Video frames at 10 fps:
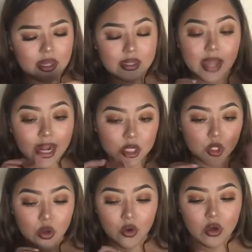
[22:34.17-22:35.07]

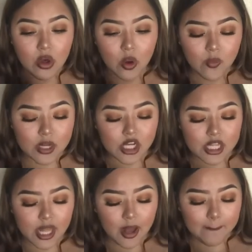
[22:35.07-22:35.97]
Natural, which is
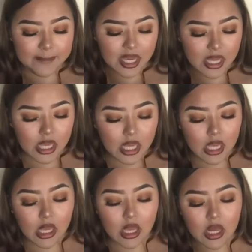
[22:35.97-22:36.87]
like a
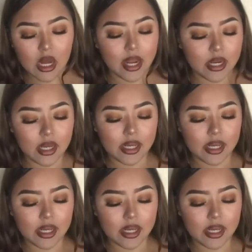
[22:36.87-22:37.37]
pinky kind of,